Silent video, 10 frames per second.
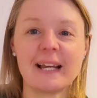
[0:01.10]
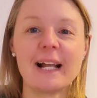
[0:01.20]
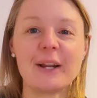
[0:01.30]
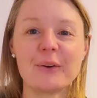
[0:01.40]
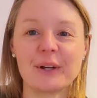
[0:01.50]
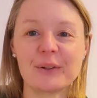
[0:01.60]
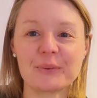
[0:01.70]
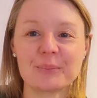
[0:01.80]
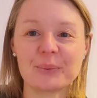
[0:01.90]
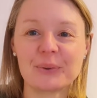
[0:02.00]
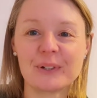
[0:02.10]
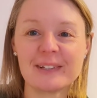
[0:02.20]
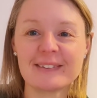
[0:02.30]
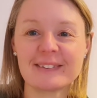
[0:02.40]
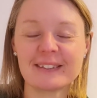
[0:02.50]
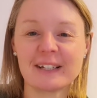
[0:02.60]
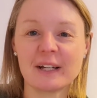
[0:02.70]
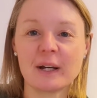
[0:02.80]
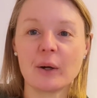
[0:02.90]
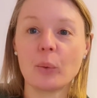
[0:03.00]
Hello girls and boys,
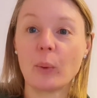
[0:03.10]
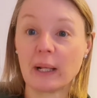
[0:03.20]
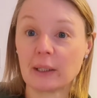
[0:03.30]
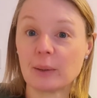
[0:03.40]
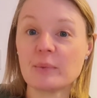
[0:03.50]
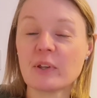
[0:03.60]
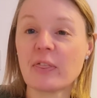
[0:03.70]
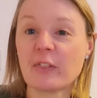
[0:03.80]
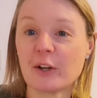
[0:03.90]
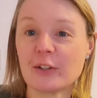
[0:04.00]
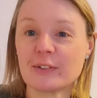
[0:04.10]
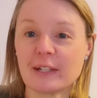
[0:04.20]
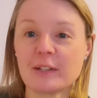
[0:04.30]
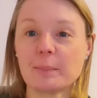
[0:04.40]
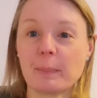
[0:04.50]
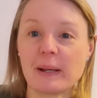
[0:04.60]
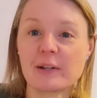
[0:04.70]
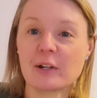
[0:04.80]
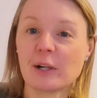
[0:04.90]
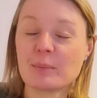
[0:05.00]
welcome to Thursday's
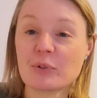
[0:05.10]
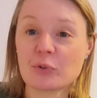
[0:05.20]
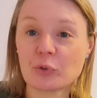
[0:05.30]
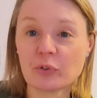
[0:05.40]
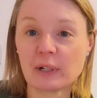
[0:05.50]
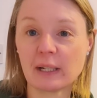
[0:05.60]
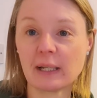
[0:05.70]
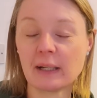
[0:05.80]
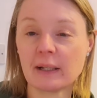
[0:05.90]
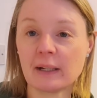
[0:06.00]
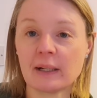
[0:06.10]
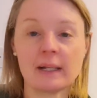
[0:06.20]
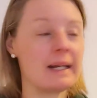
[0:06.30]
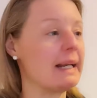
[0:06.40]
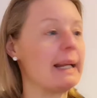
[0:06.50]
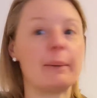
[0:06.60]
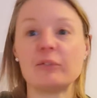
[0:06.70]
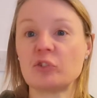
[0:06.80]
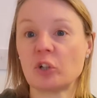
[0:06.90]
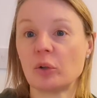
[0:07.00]
bedtime story. Now I've
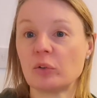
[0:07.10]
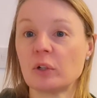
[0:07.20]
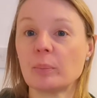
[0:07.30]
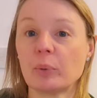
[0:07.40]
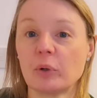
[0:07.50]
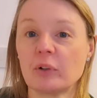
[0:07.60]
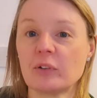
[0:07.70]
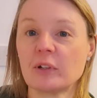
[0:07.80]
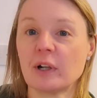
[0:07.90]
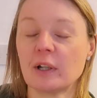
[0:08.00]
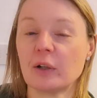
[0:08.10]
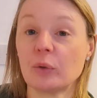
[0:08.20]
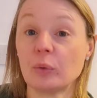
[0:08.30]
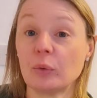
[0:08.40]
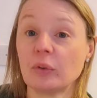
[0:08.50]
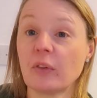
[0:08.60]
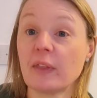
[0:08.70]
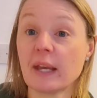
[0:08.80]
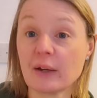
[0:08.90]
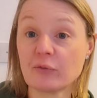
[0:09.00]
chosen a book tonight called
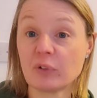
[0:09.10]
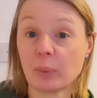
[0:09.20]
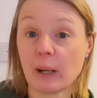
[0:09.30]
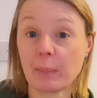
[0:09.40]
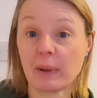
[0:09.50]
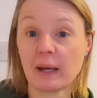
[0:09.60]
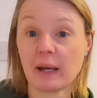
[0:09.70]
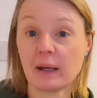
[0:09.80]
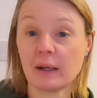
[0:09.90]
The Everywhere Bear,